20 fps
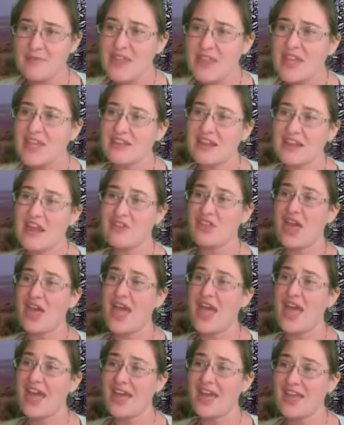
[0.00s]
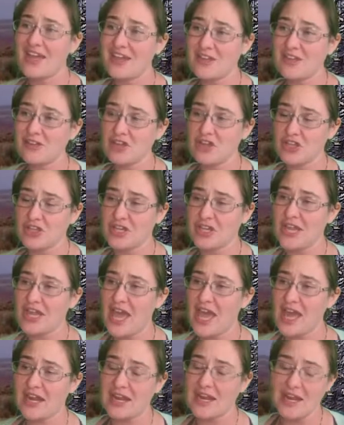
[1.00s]
Now the head, looking at
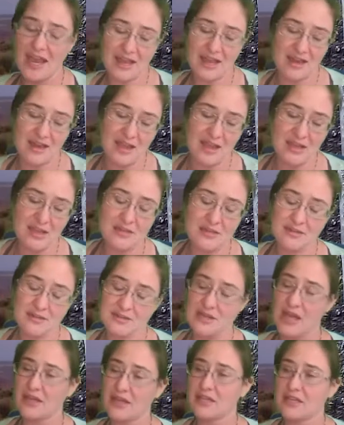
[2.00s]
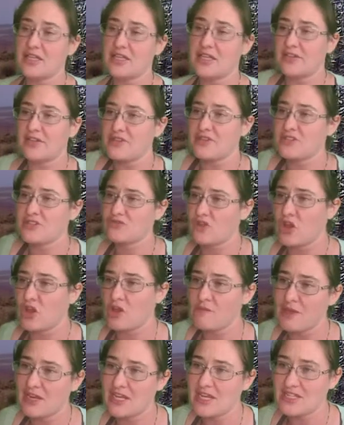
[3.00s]
it head on, is not going to give us very
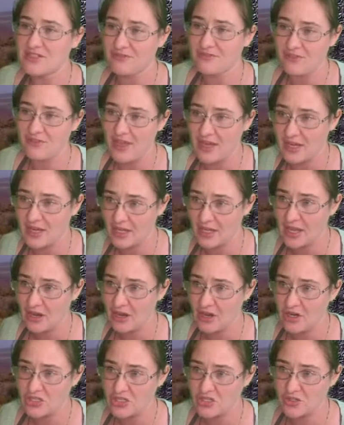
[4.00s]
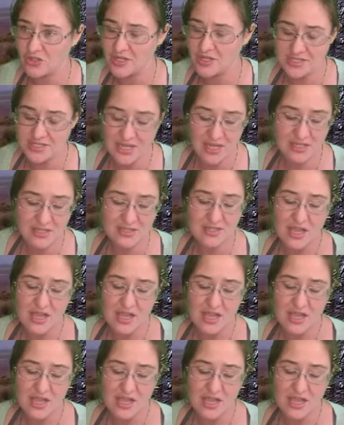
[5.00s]
many defining characteristics,